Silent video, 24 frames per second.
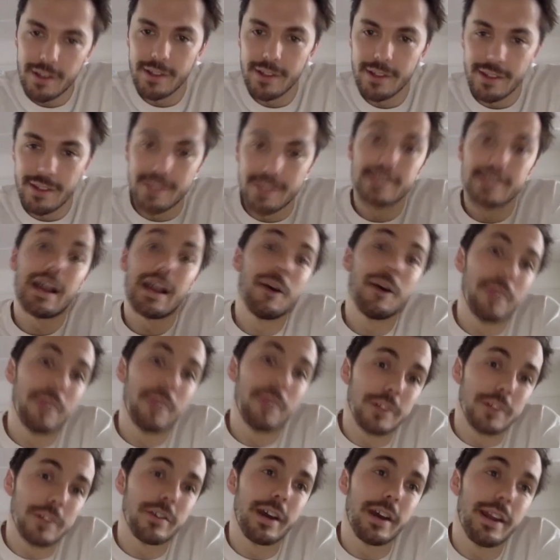This is how
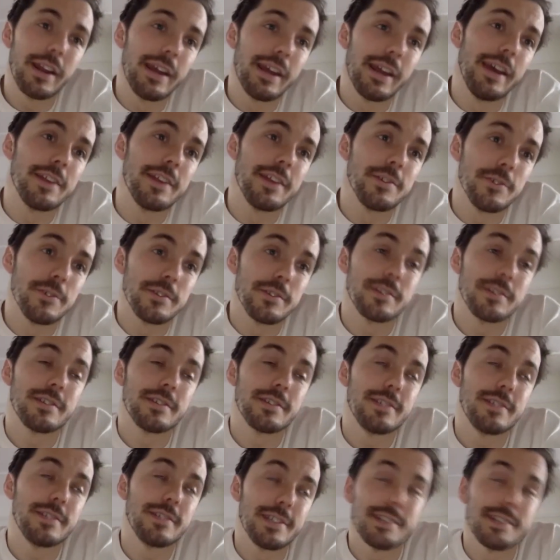they'll try and hurt us.
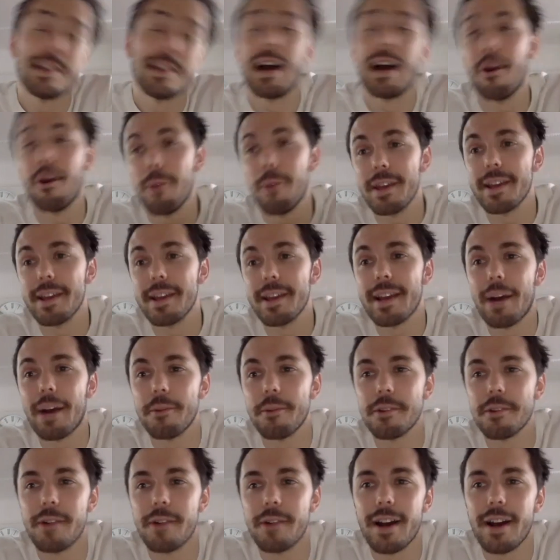This is how we can
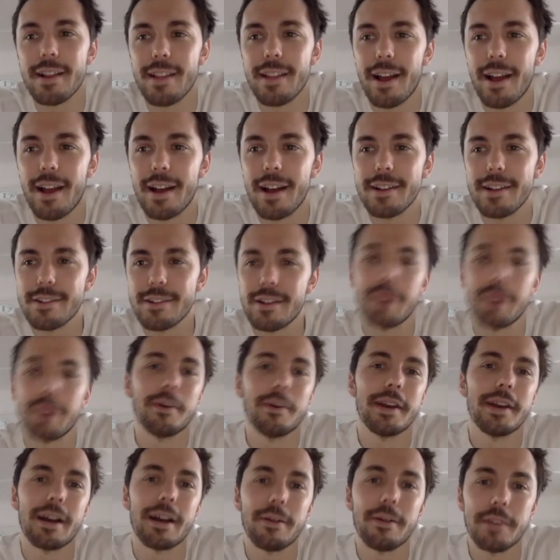counteract that, trying to
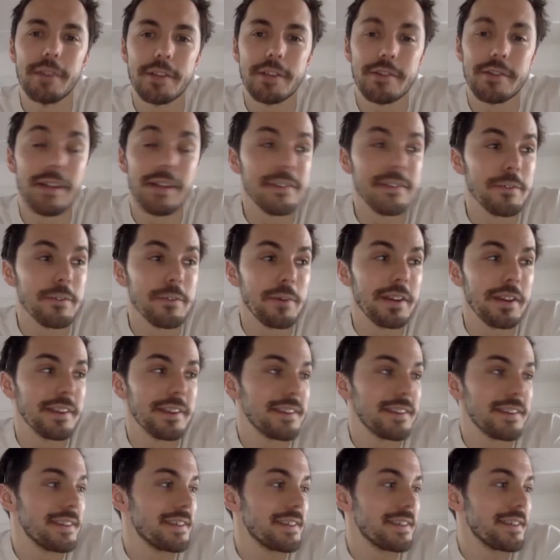work out their strengths and
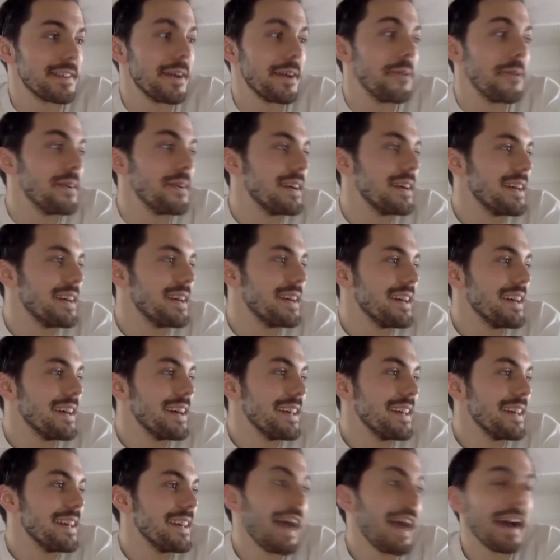weaknesses. So
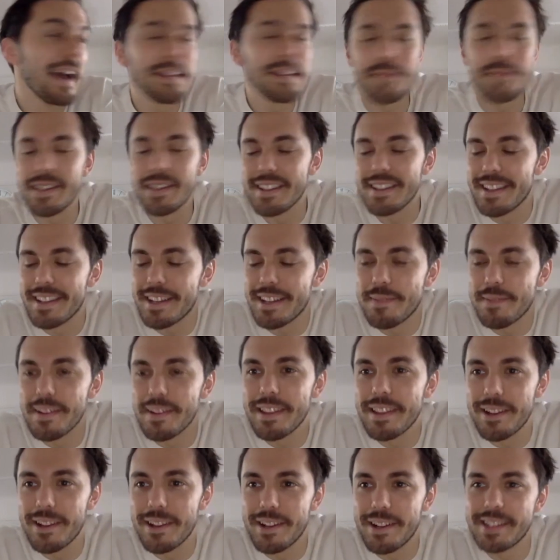yeah, I spend
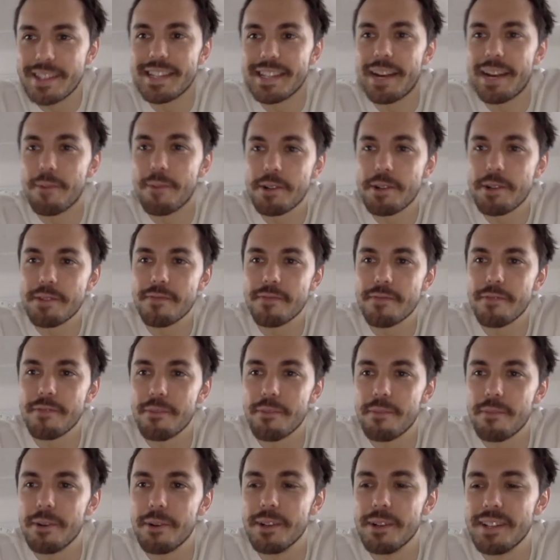a lot of time watching
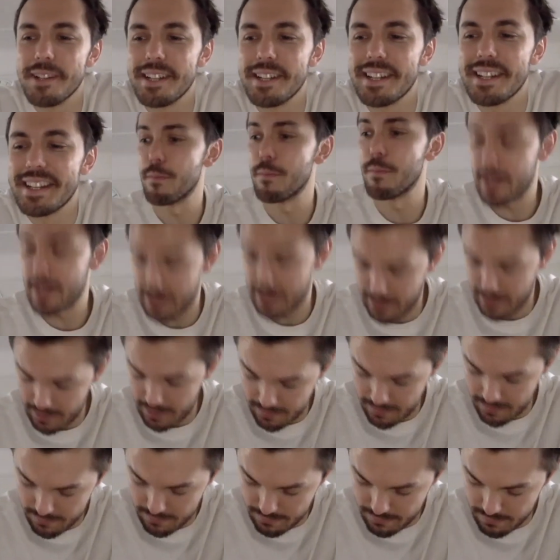football. Been
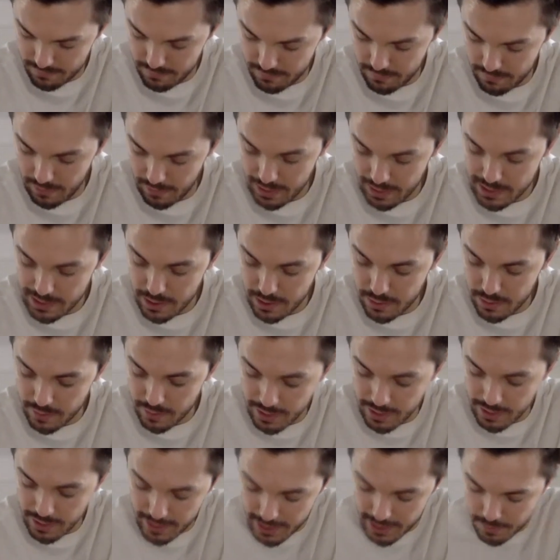here actually 3
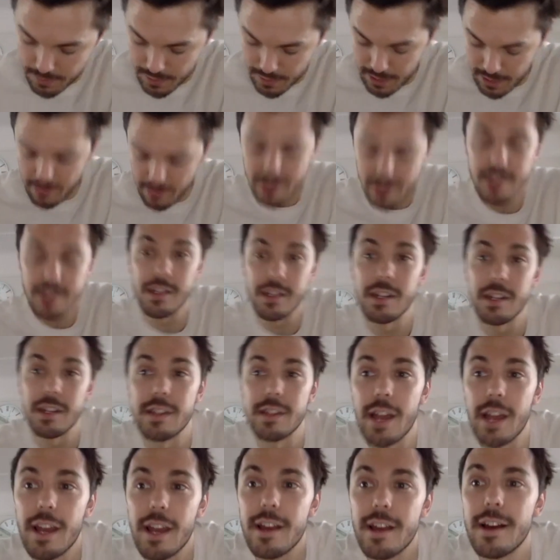years pretty much to the
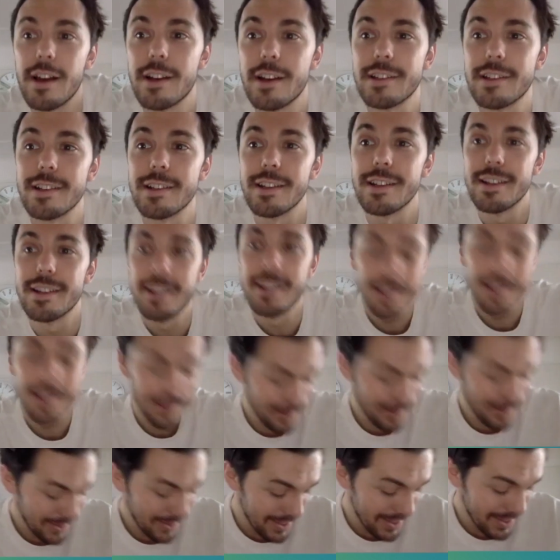day, actually,
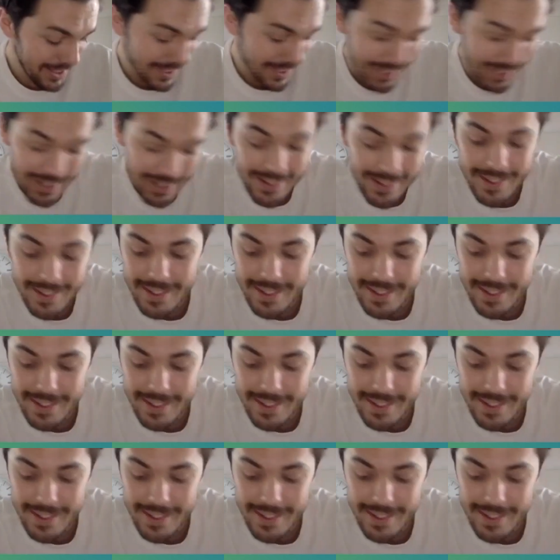looking at the date.